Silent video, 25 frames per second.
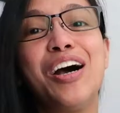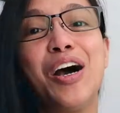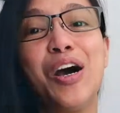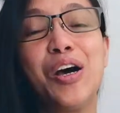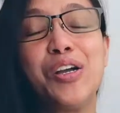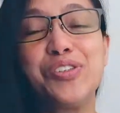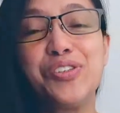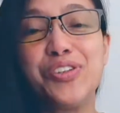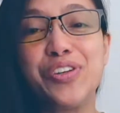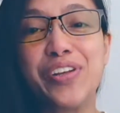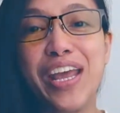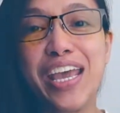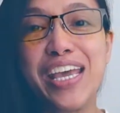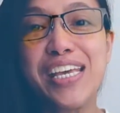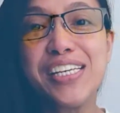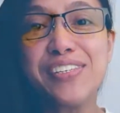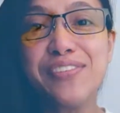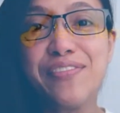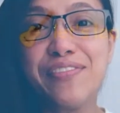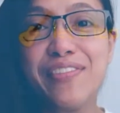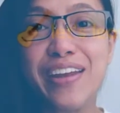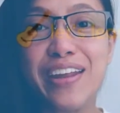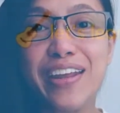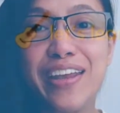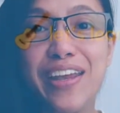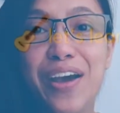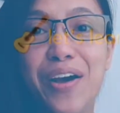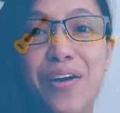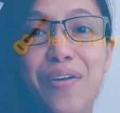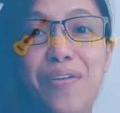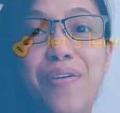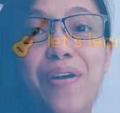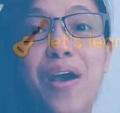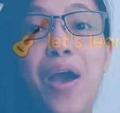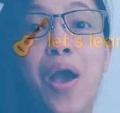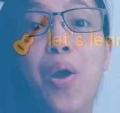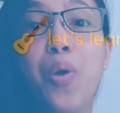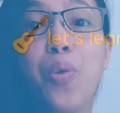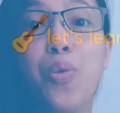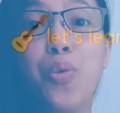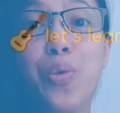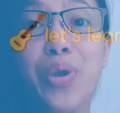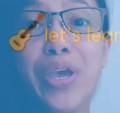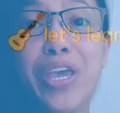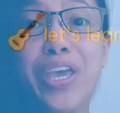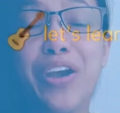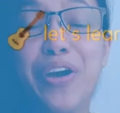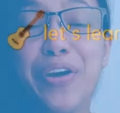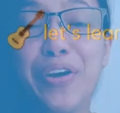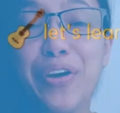On today's video,
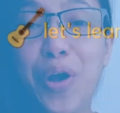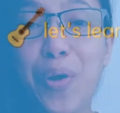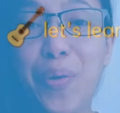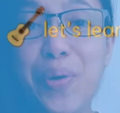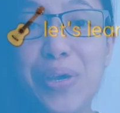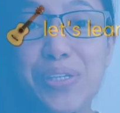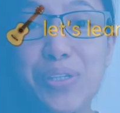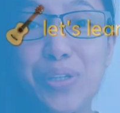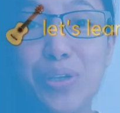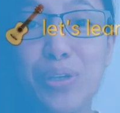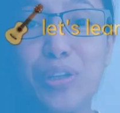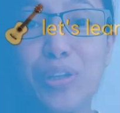we are going to